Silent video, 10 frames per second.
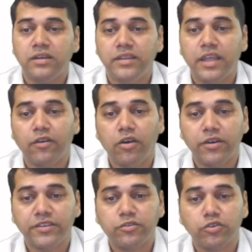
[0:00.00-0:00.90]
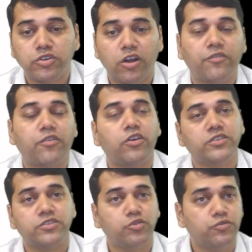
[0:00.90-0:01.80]
They have all disclosed all
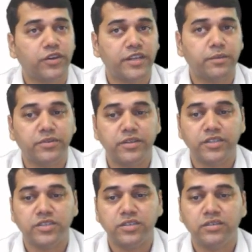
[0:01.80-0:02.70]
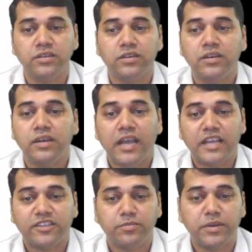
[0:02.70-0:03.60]
frauds, 240 representation.
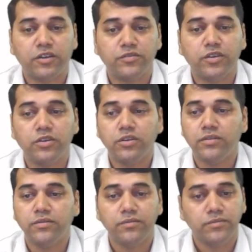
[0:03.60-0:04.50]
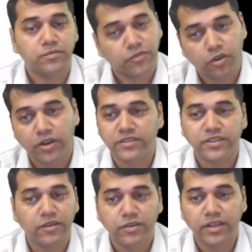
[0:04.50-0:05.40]
Assessment of the fraud is
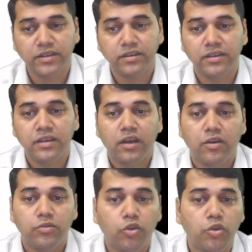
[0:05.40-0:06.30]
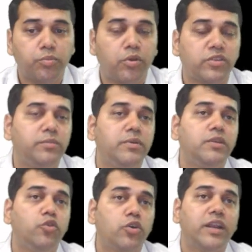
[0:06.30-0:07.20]
they have done. Known plausible,
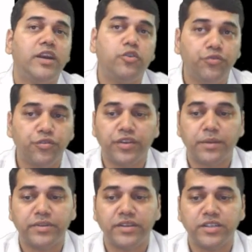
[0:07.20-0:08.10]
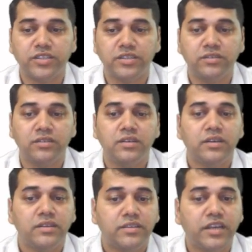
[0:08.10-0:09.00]
NOCLAR, 250 representation.
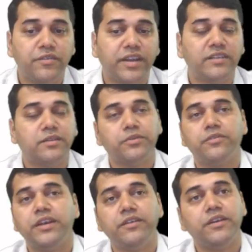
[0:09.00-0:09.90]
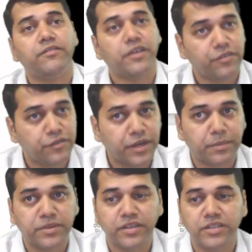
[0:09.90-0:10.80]
Significant subsequent event, 550
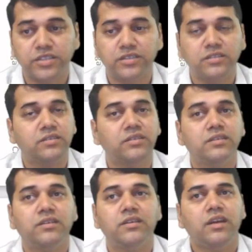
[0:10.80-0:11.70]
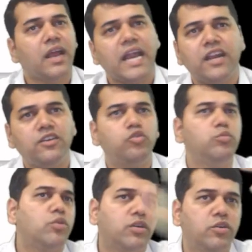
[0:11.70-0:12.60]
representation. Add two
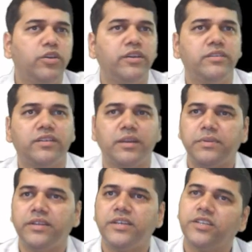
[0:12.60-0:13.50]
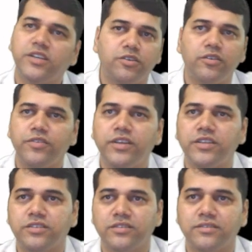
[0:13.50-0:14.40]
more, going concern representation and all, finish.